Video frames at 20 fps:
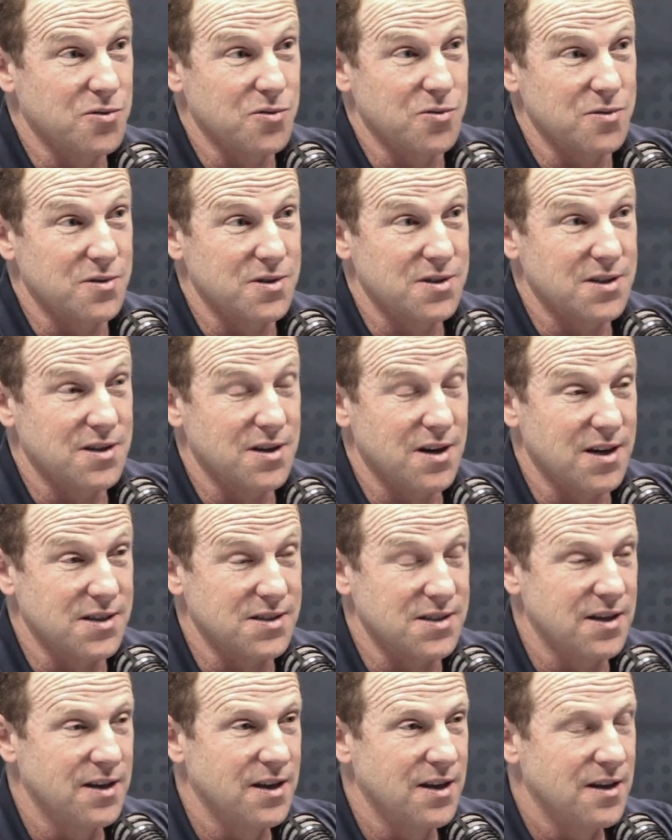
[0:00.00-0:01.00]
oh, this
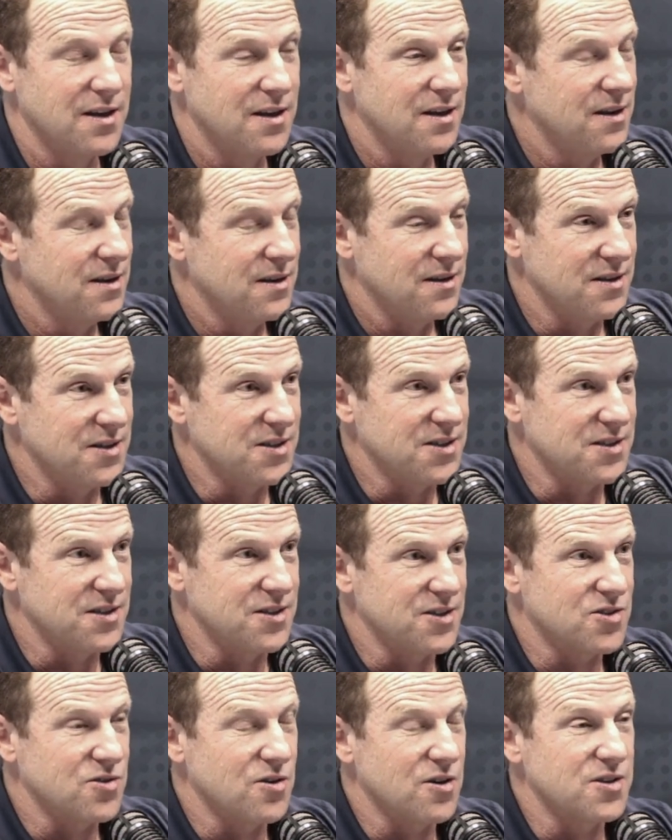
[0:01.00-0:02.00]
guy's He's, he's
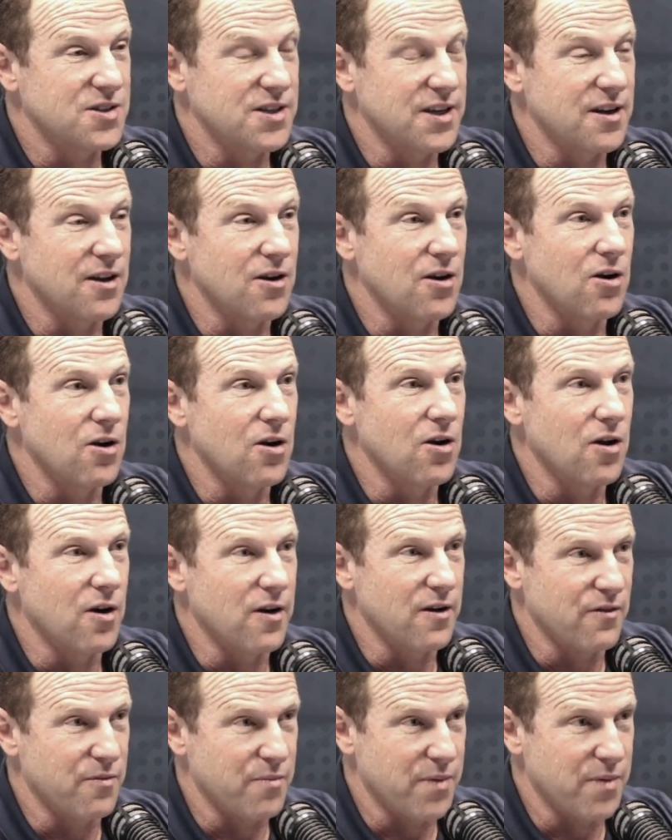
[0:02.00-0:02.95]
starting to get a lot of